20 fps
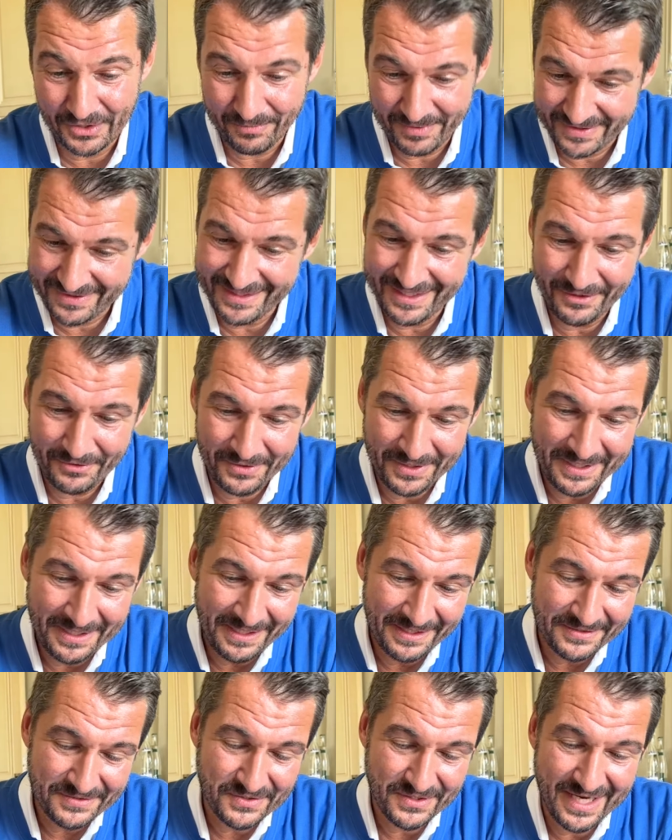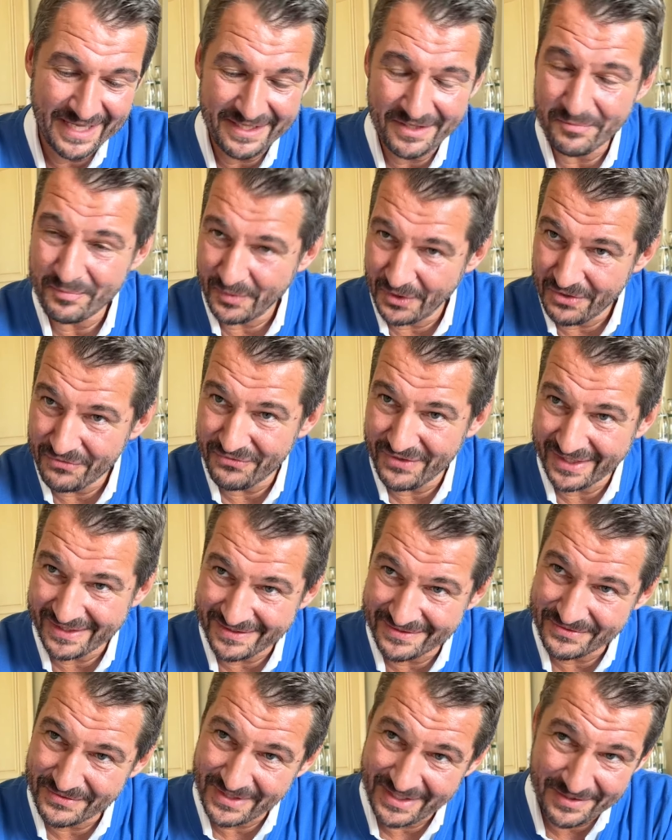But now to get it perfect
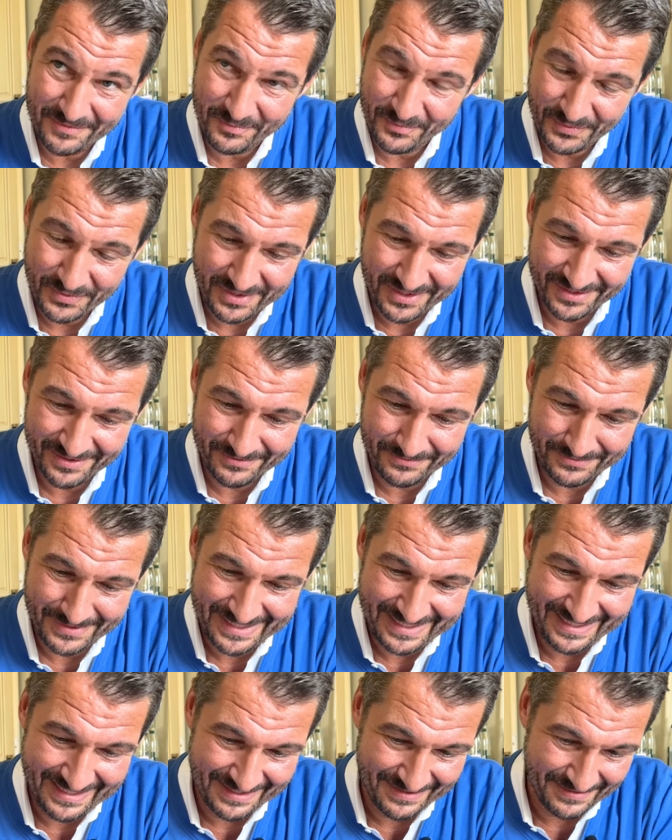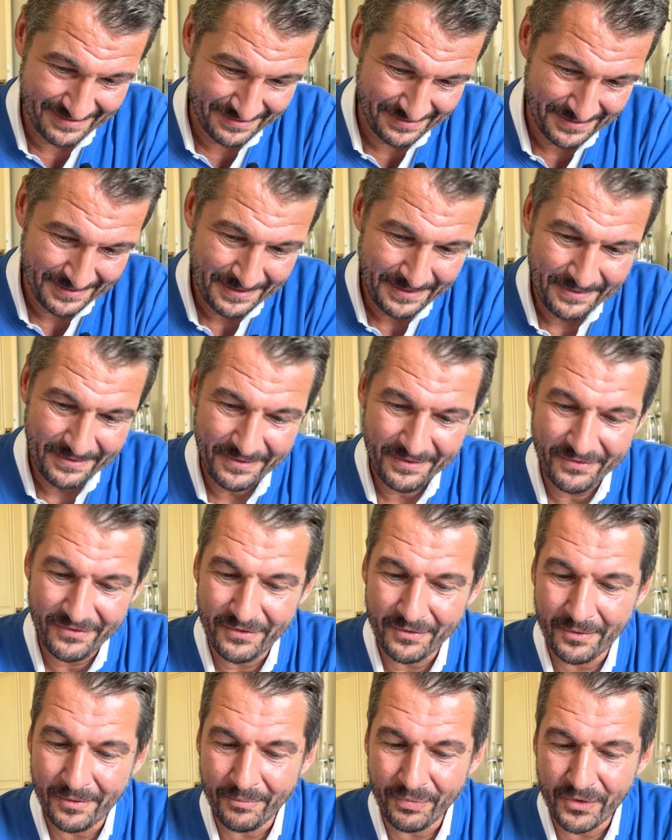and to get it really in
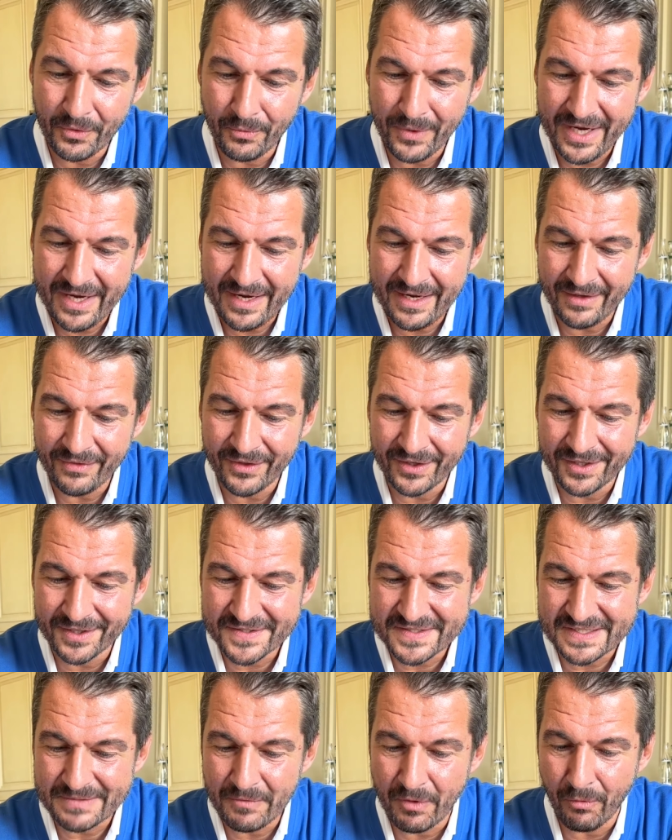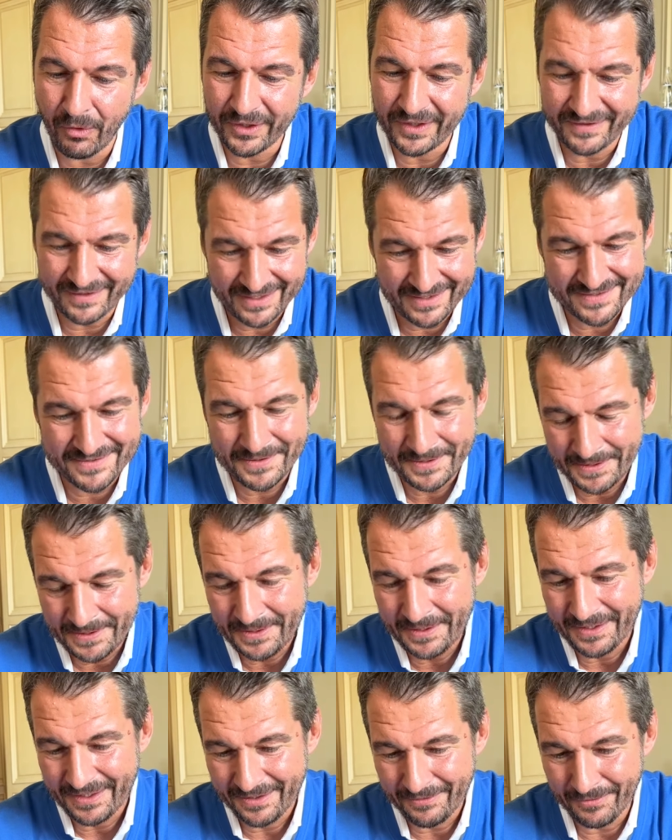the way the customer wanted it,
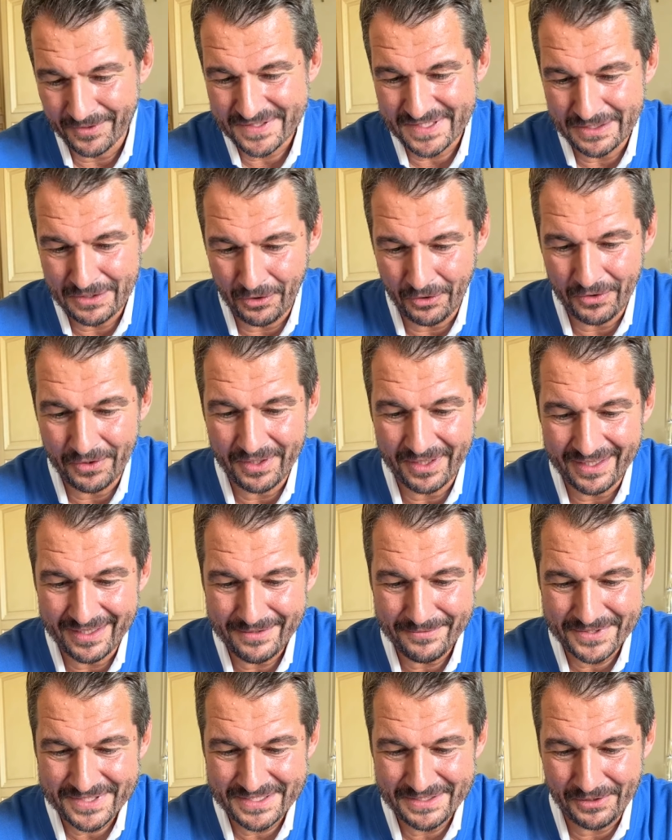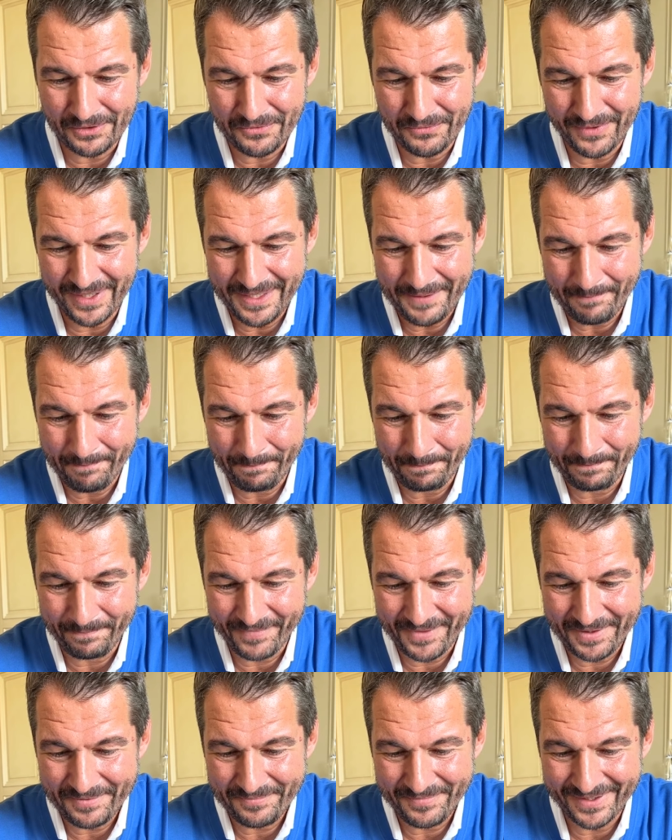it was a long way.
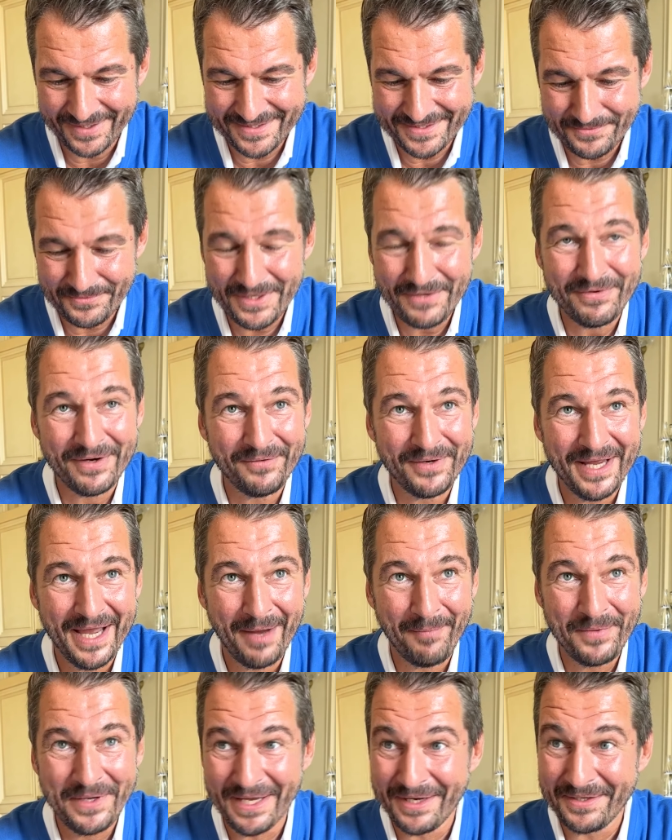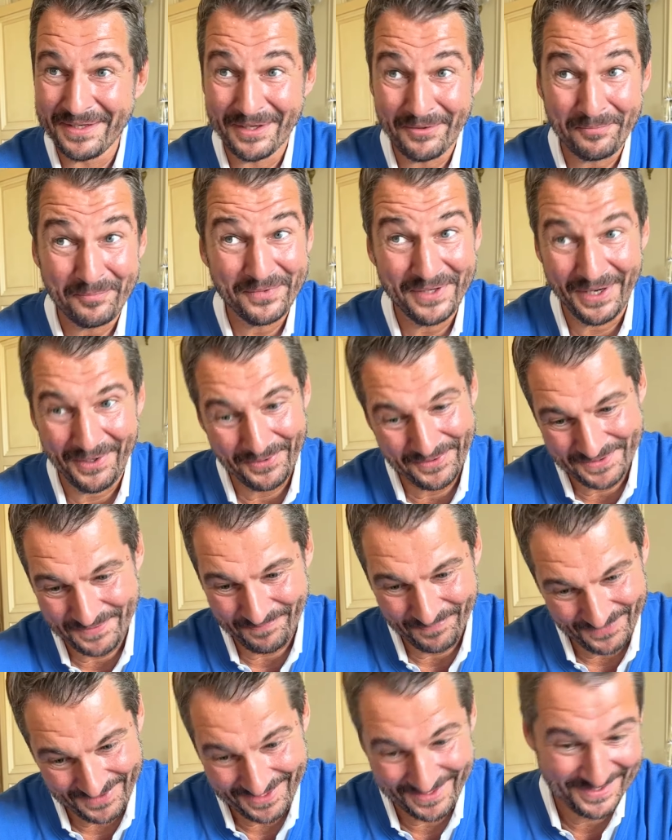But we're very happy and now proud,
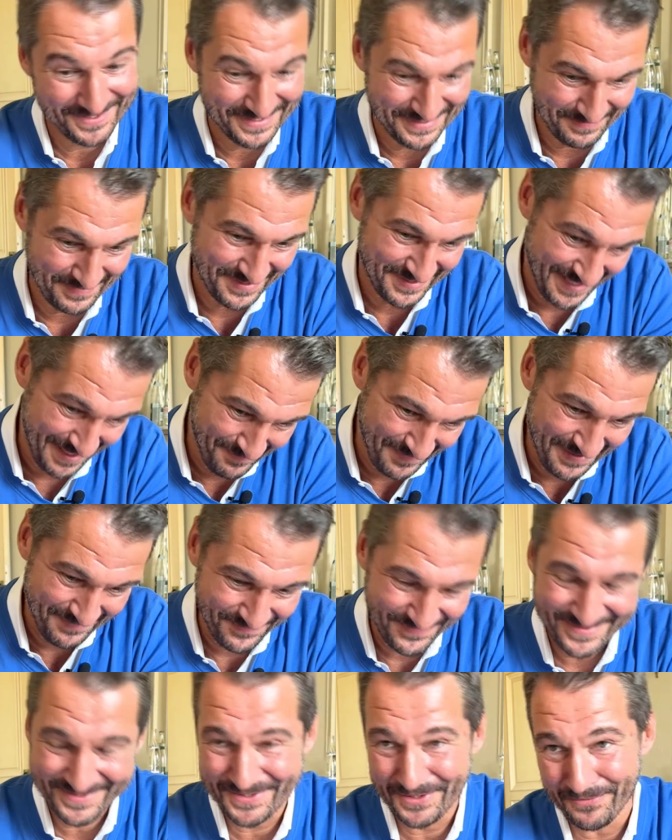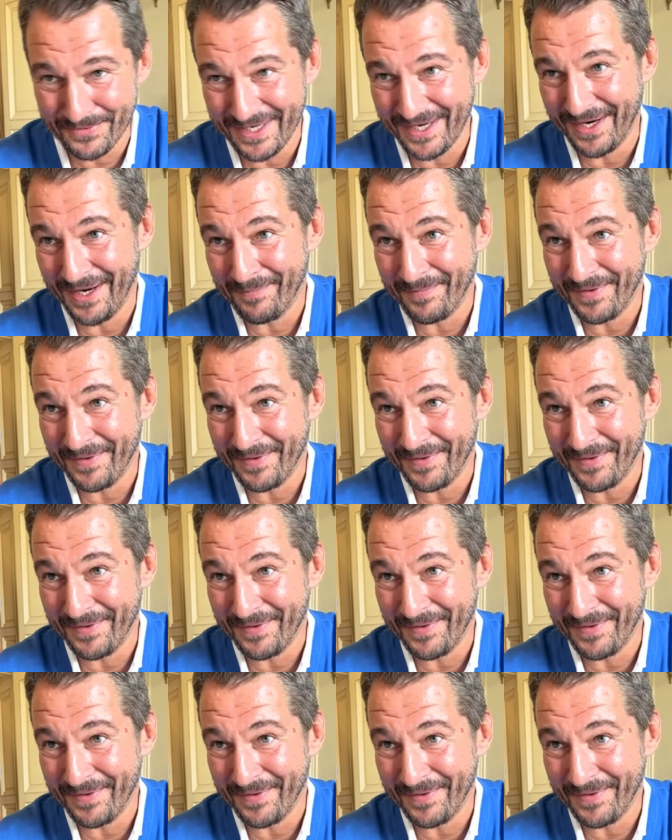and the customer is happy, so we are happy.